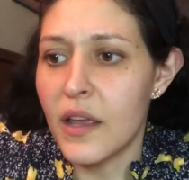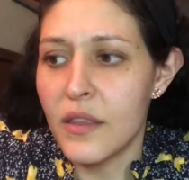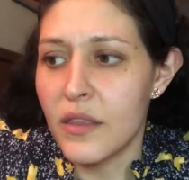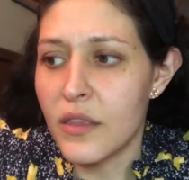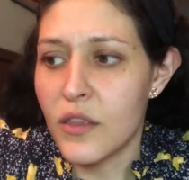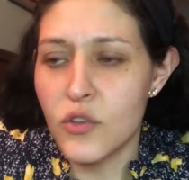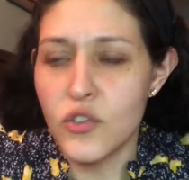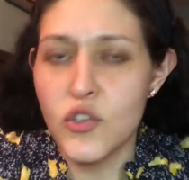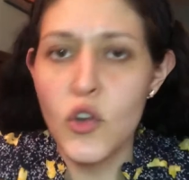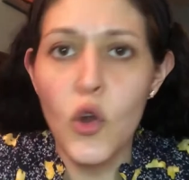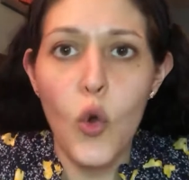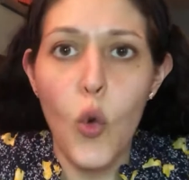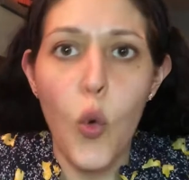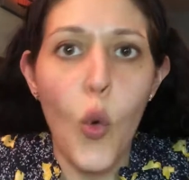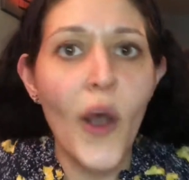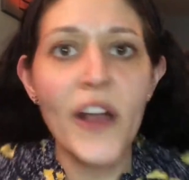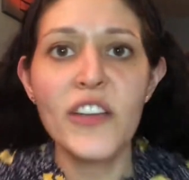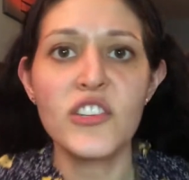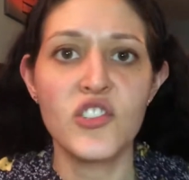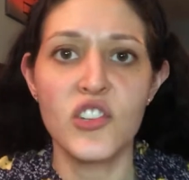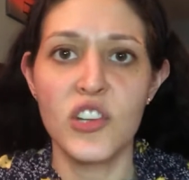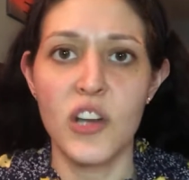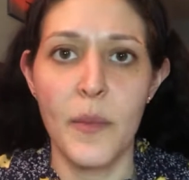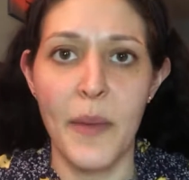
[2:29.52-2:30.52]
there's no
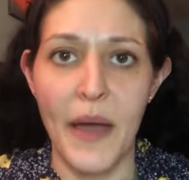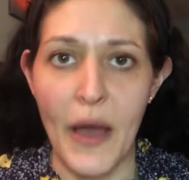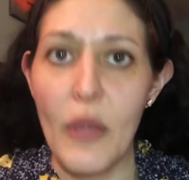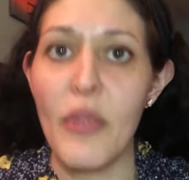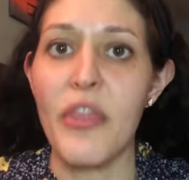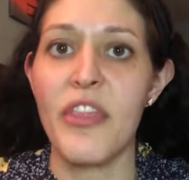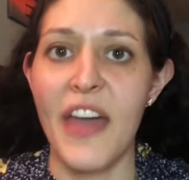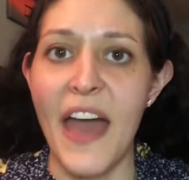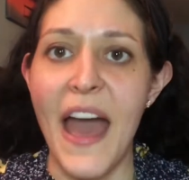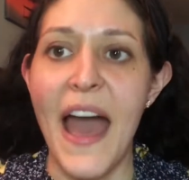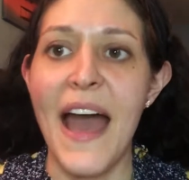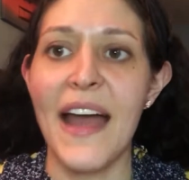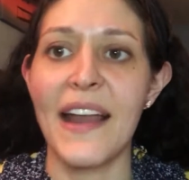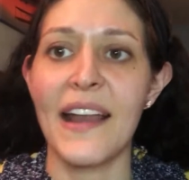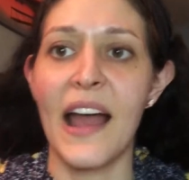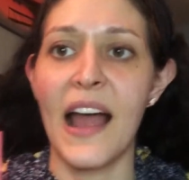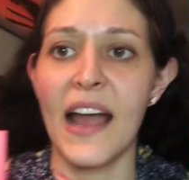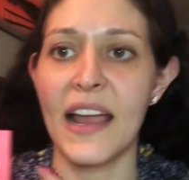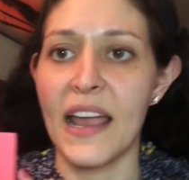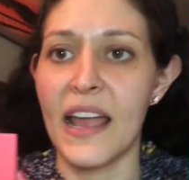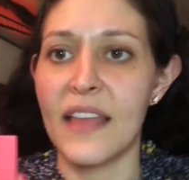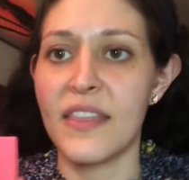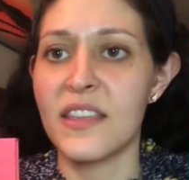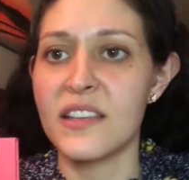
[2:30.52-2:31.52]
question about that.
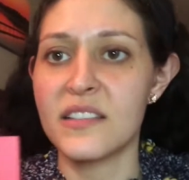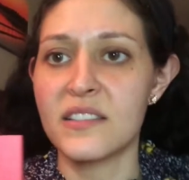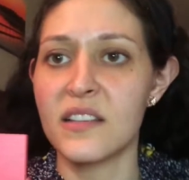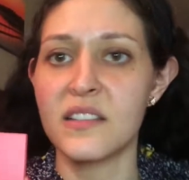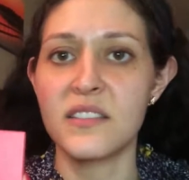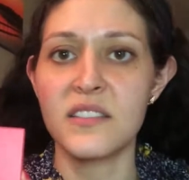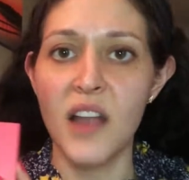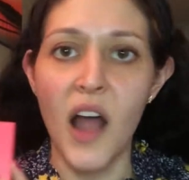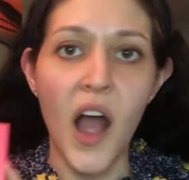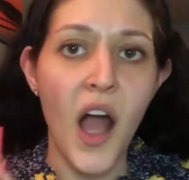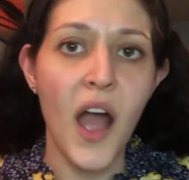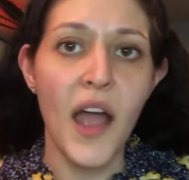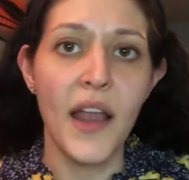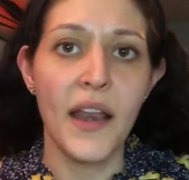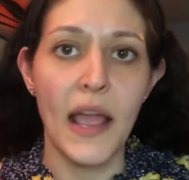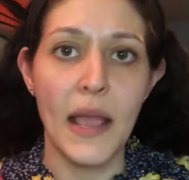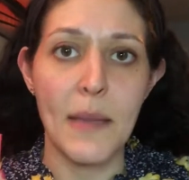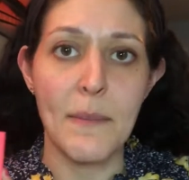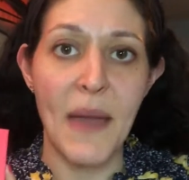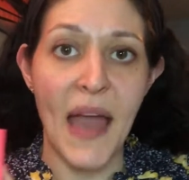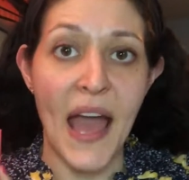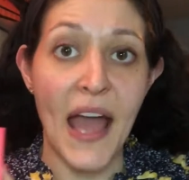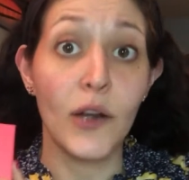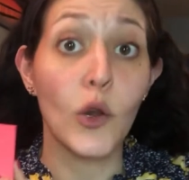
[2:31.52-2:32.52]
This is not
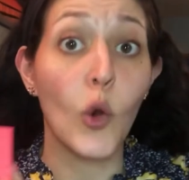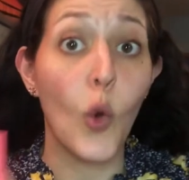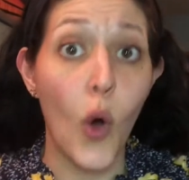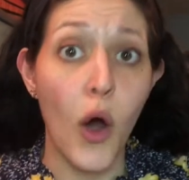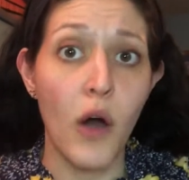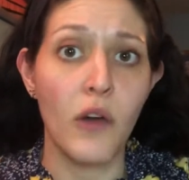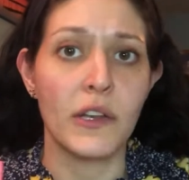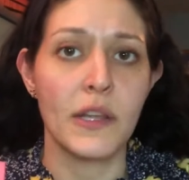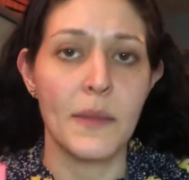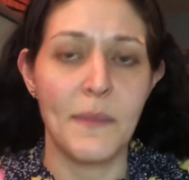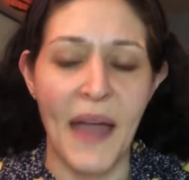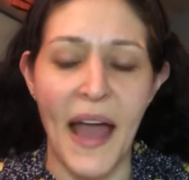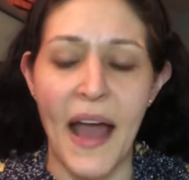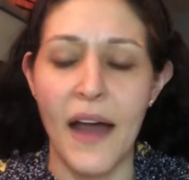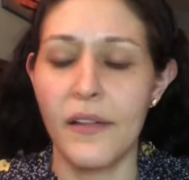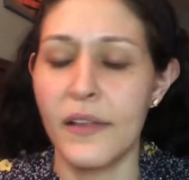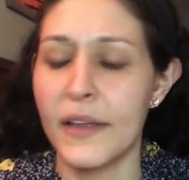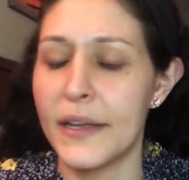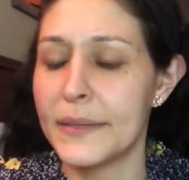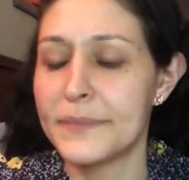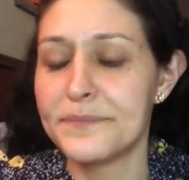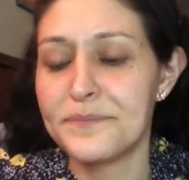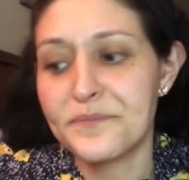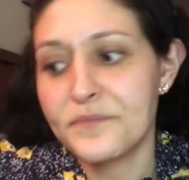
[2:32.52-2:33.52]
a bad quality
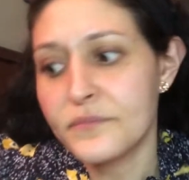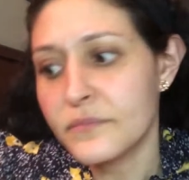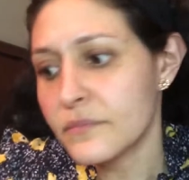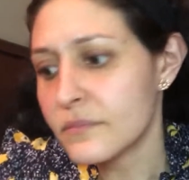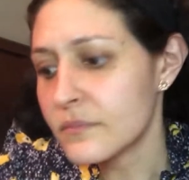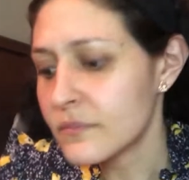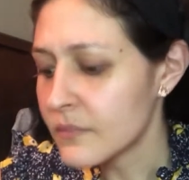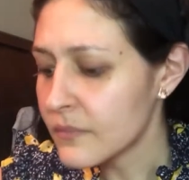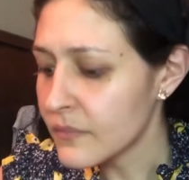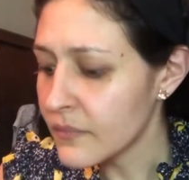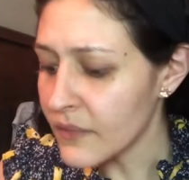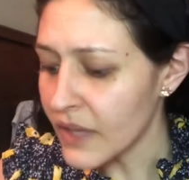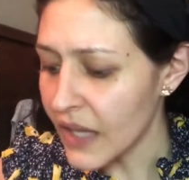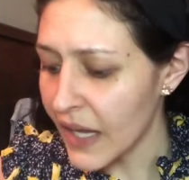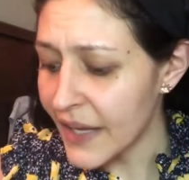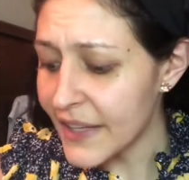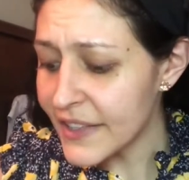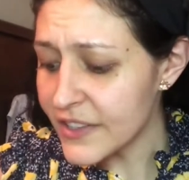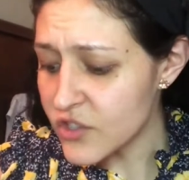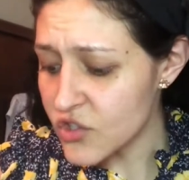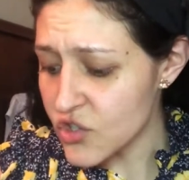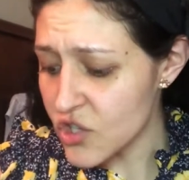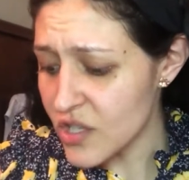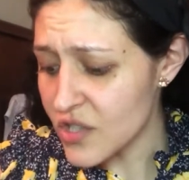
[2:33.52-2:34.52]
palette.
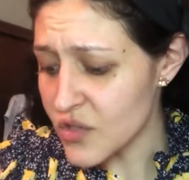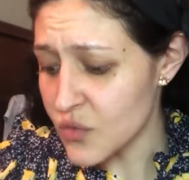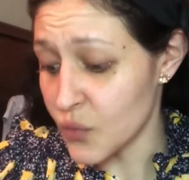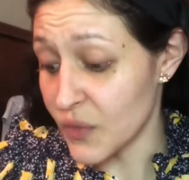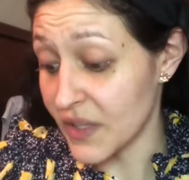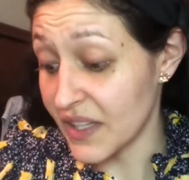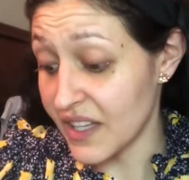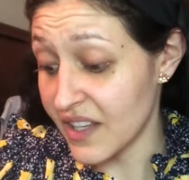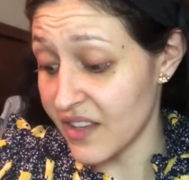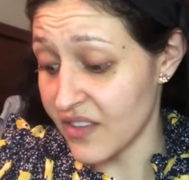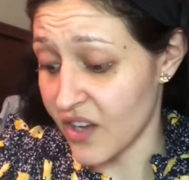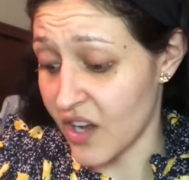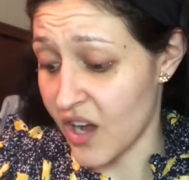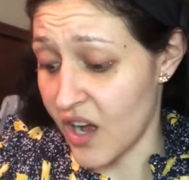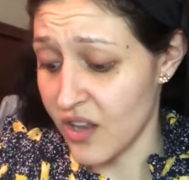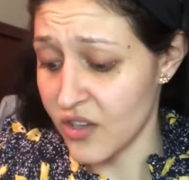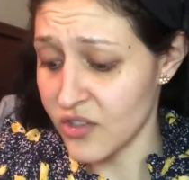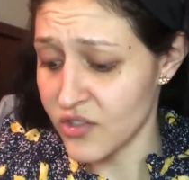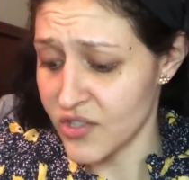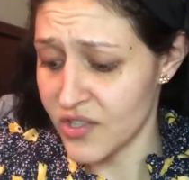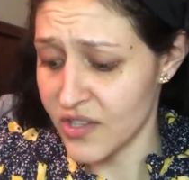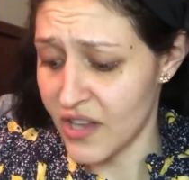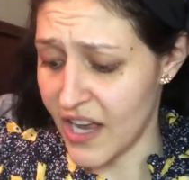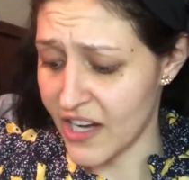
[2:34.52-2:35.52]
It's just really the
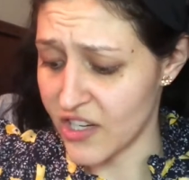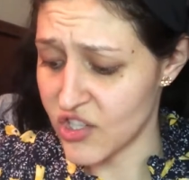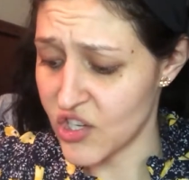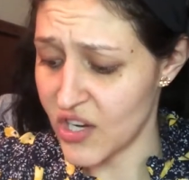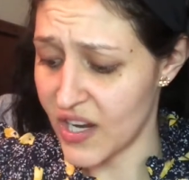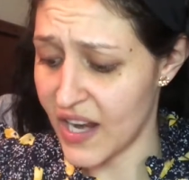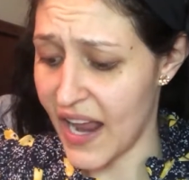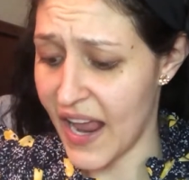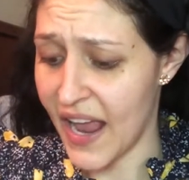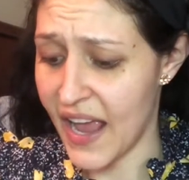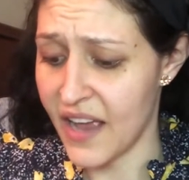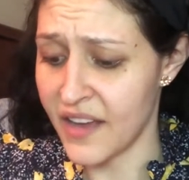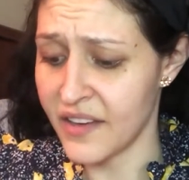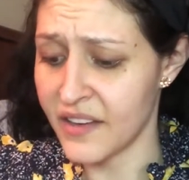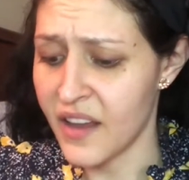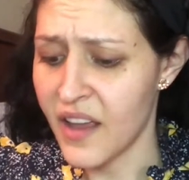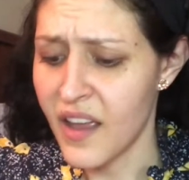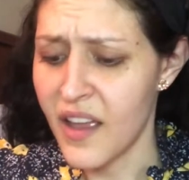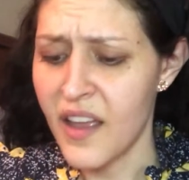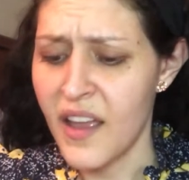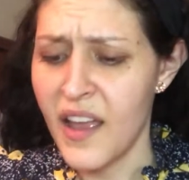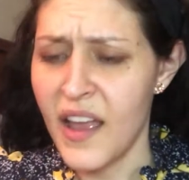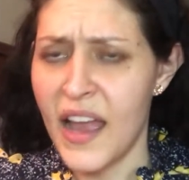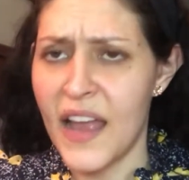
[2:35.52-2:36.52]
color selection and
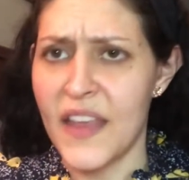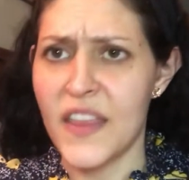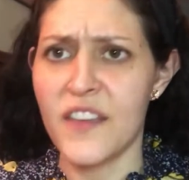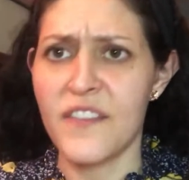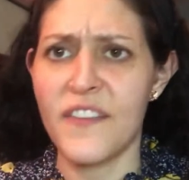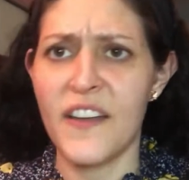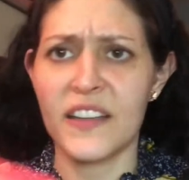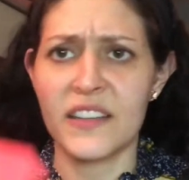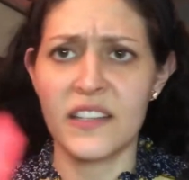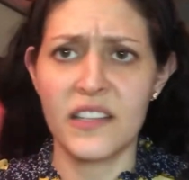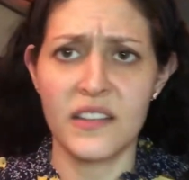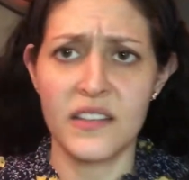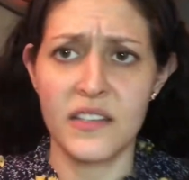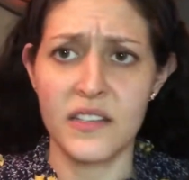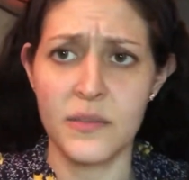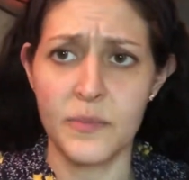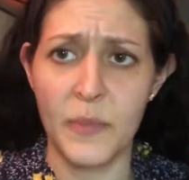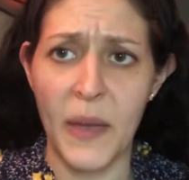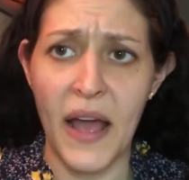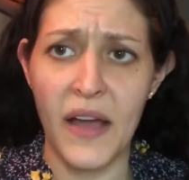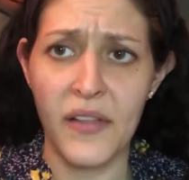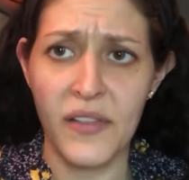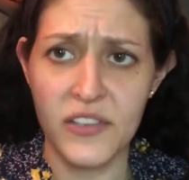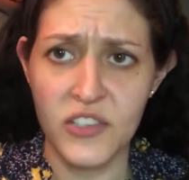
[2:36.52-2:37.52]
the fact that this
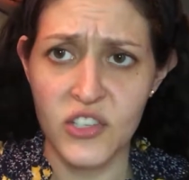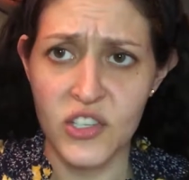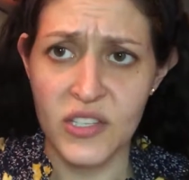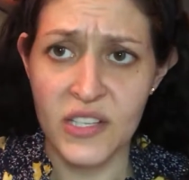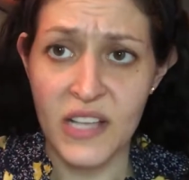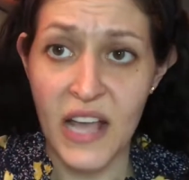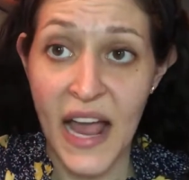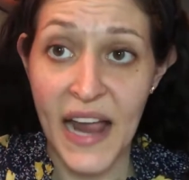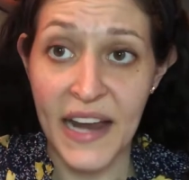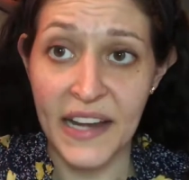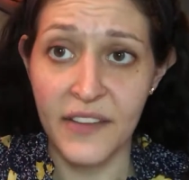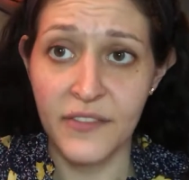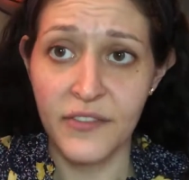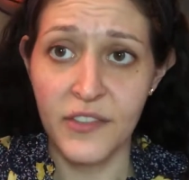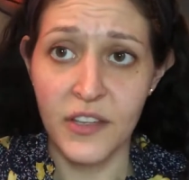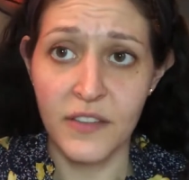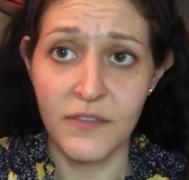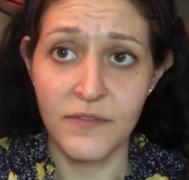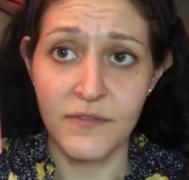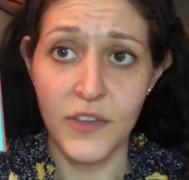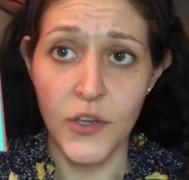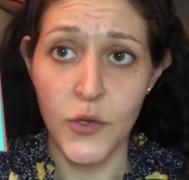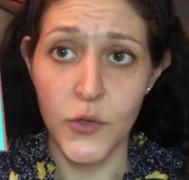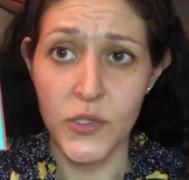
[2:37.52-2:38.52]
palette just kind of
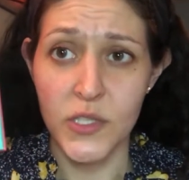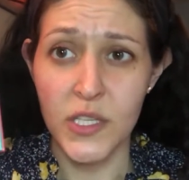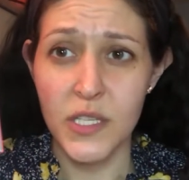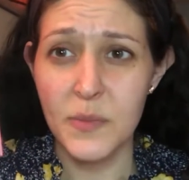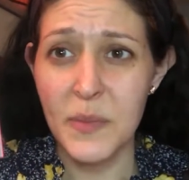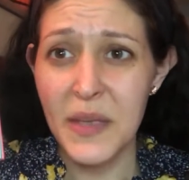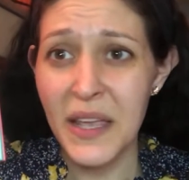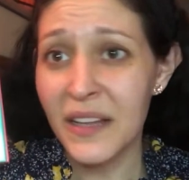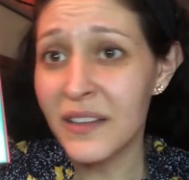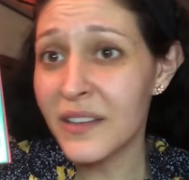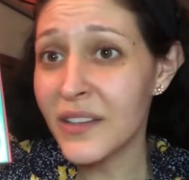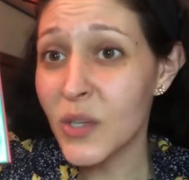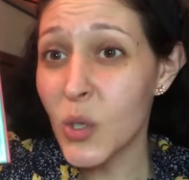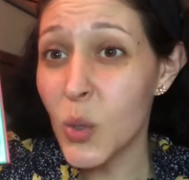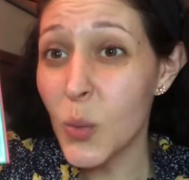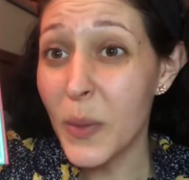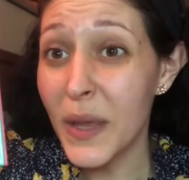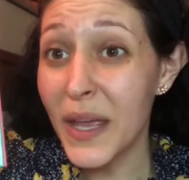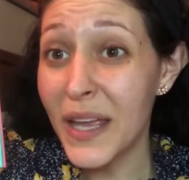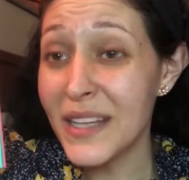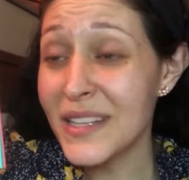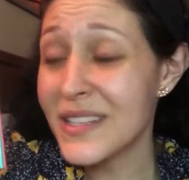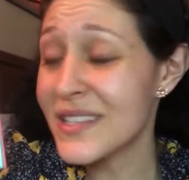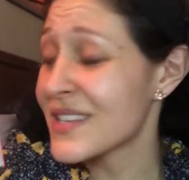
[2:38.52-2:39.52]
confuses me a little
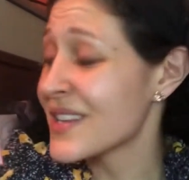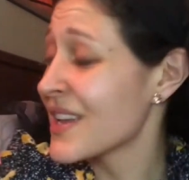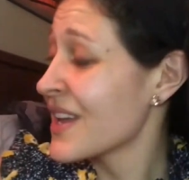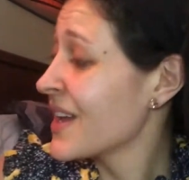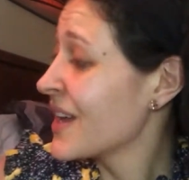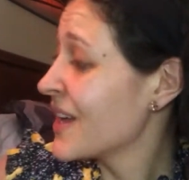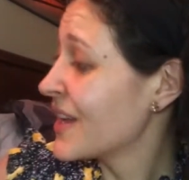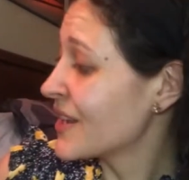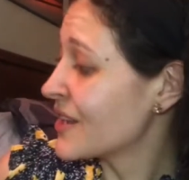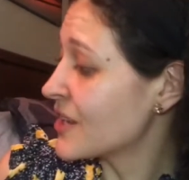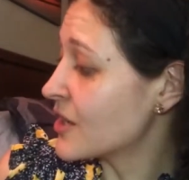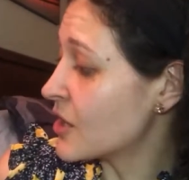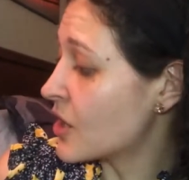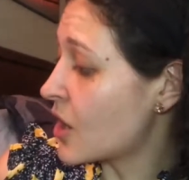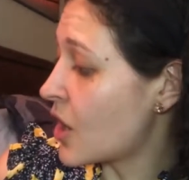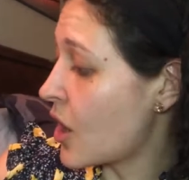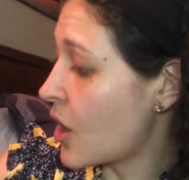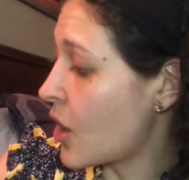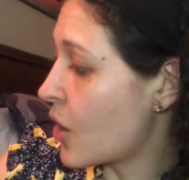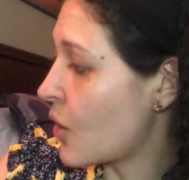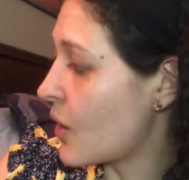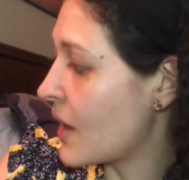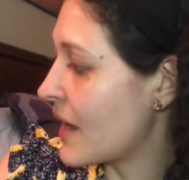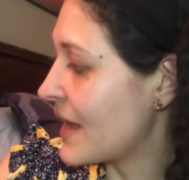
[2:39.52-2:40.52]
bit. You
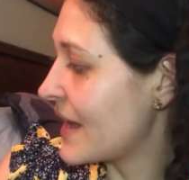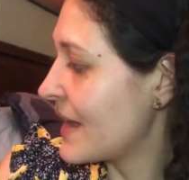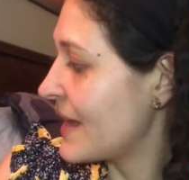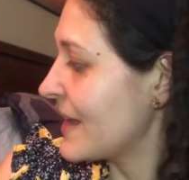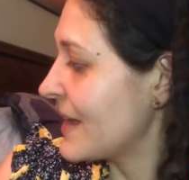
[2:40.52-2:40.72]
know,